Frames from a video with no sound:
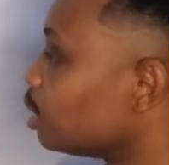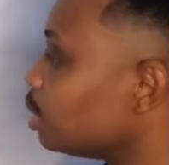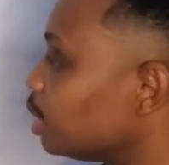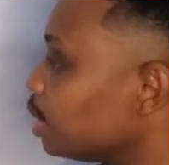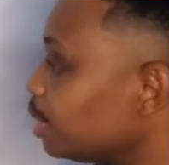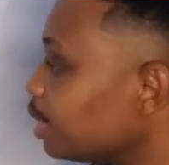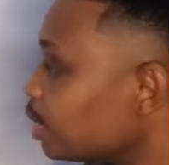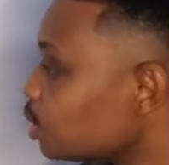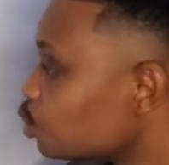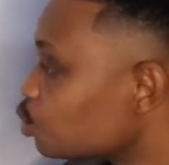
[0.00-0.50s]

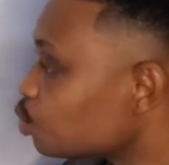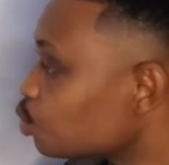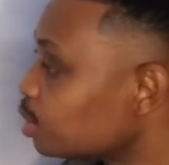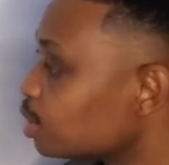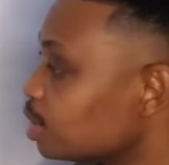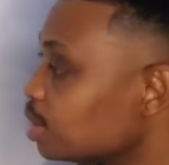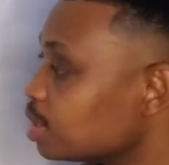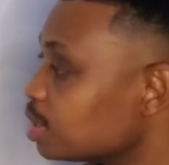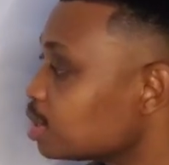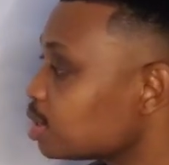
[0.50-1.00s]
The next
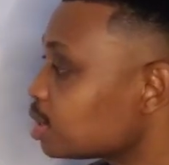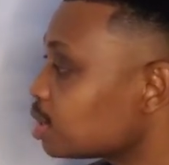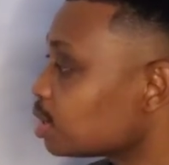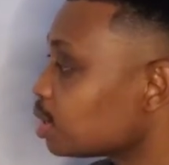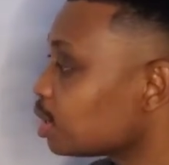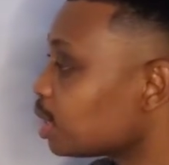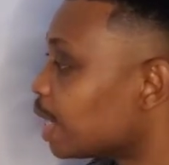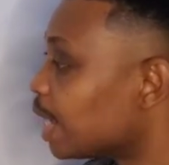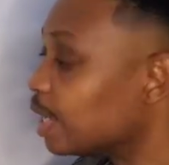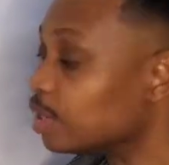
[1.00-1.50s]
one is
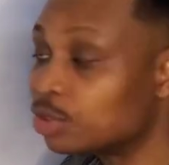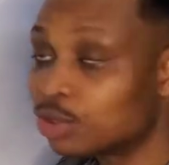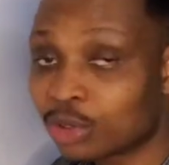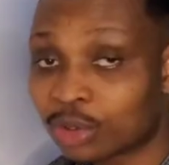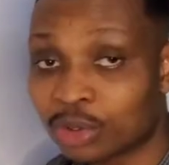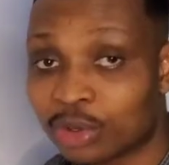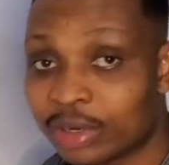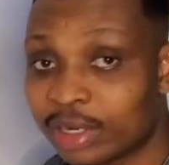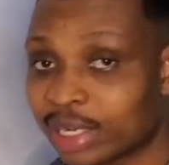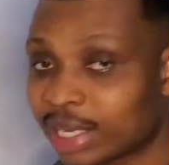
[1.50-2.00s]

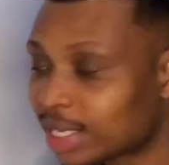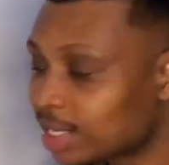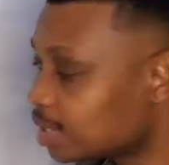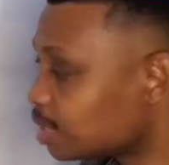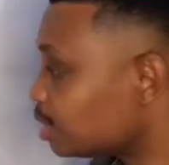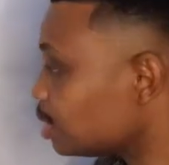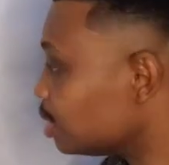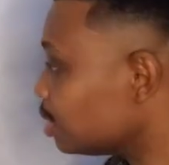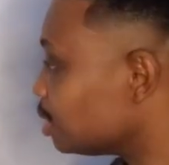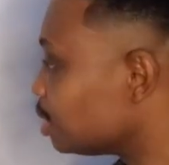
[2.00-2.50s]
hydrochloric
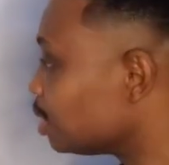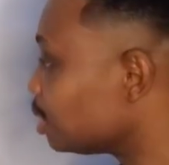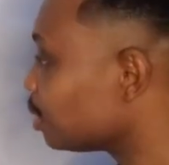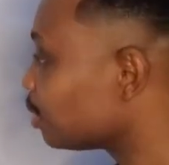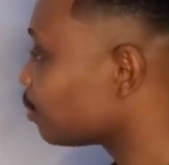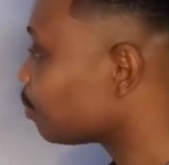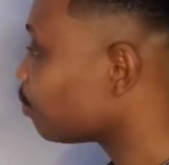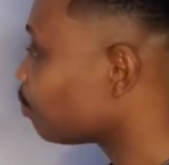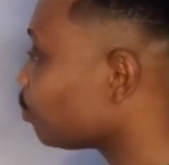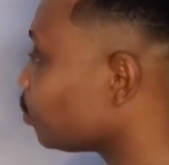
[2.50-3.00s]
acid,
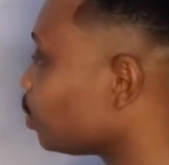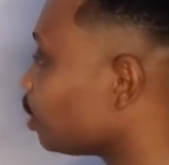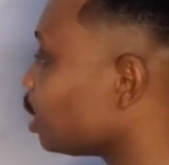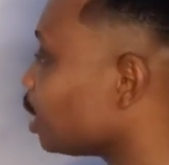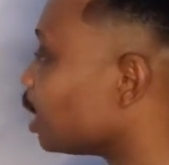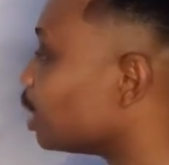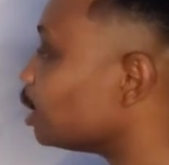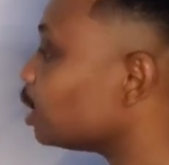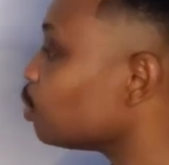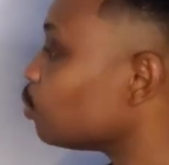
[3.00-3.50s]

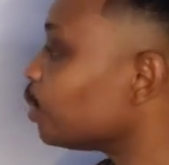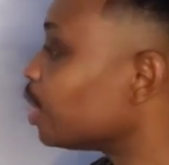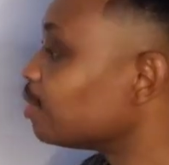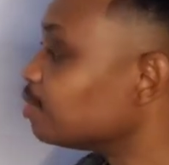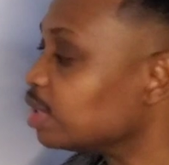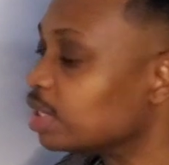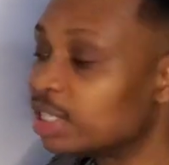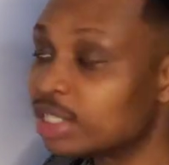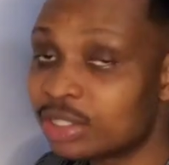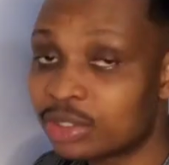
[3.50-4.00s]
and then we
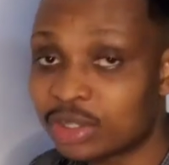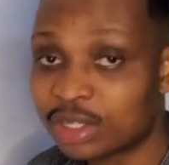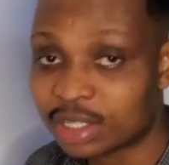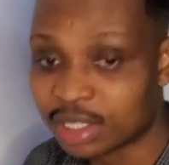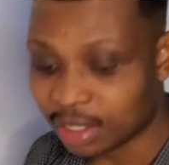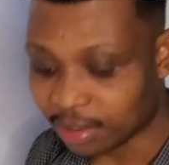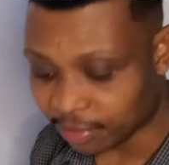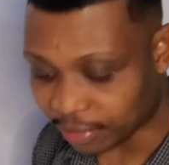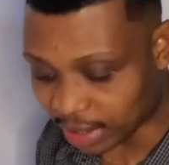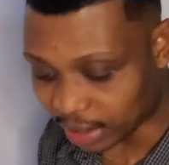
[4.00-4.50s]
have the
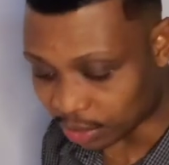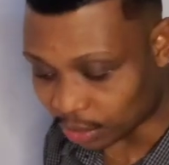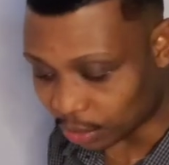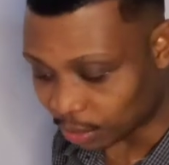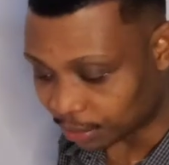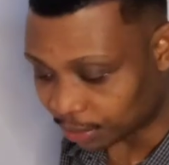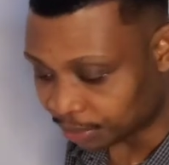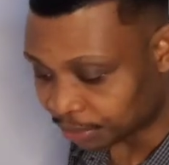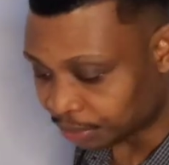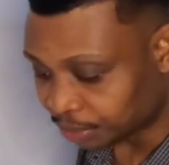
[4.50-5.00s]
intrinsic factor.